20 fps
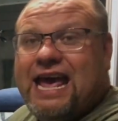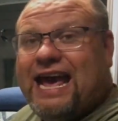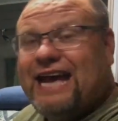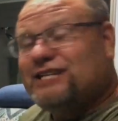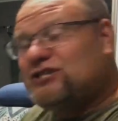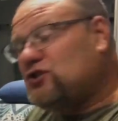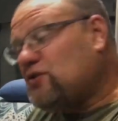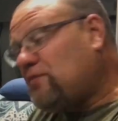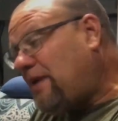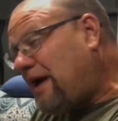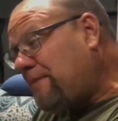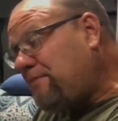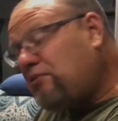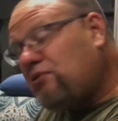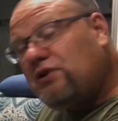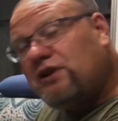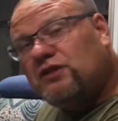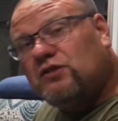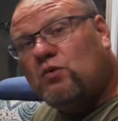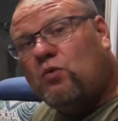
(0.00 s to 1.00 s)
And so by
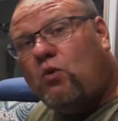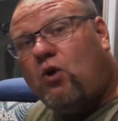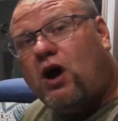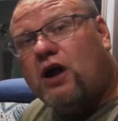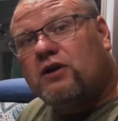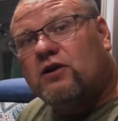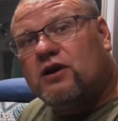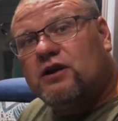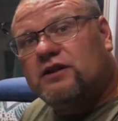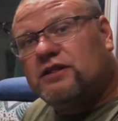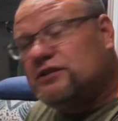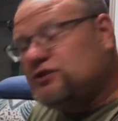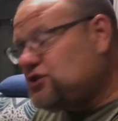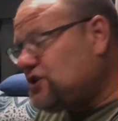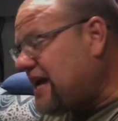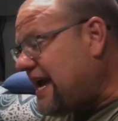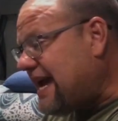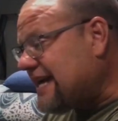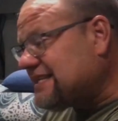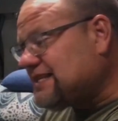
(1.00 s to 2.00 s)
putting the water under the
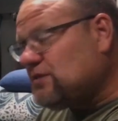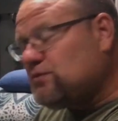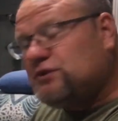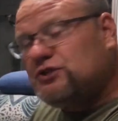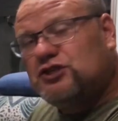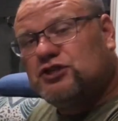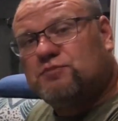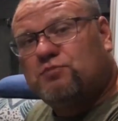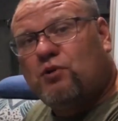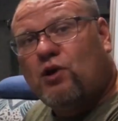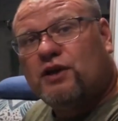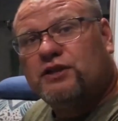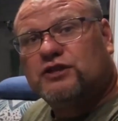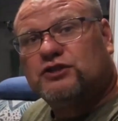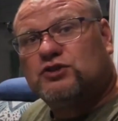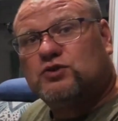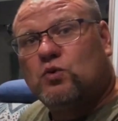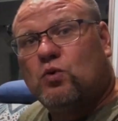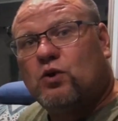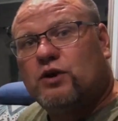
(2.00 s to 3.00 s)
chassis, we just brought the
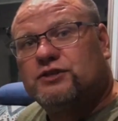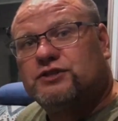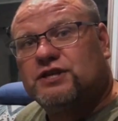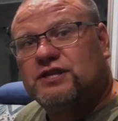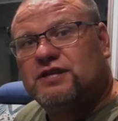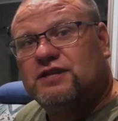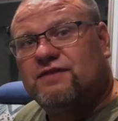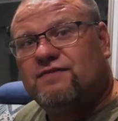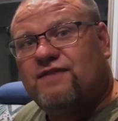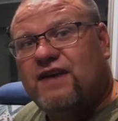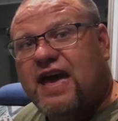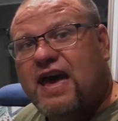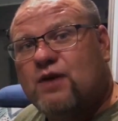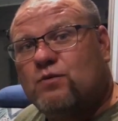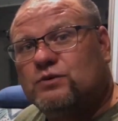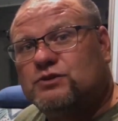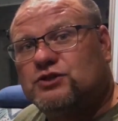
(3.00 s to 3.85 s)
storage into the van,